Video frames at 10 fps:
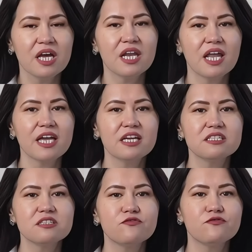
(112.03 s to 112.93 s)
like
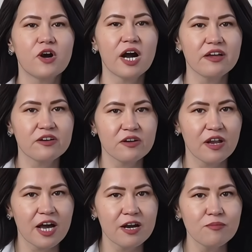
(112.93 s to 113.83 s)
it's a fire
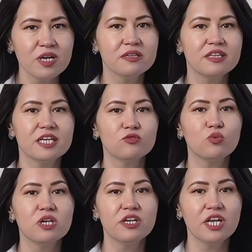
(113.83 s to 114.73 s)
alarm that
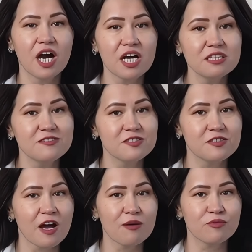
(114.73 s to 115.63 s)
will not
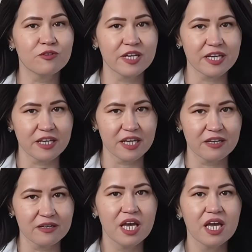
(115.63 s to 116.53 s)
stop
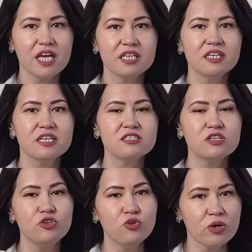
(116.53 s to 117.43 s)
ringing. It
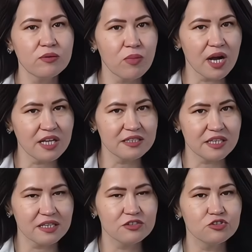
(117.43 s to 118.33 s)
is your
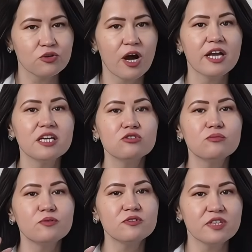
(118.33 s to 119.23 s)
body trying to
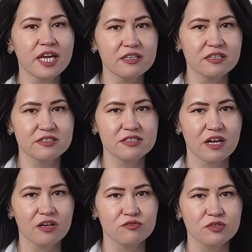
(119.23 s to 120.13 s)
protect
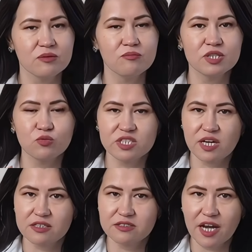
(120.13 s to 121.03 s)
itself. But with
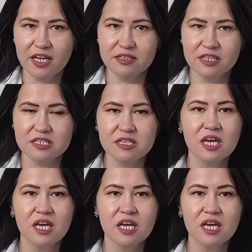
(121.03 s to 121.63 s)
arthritis,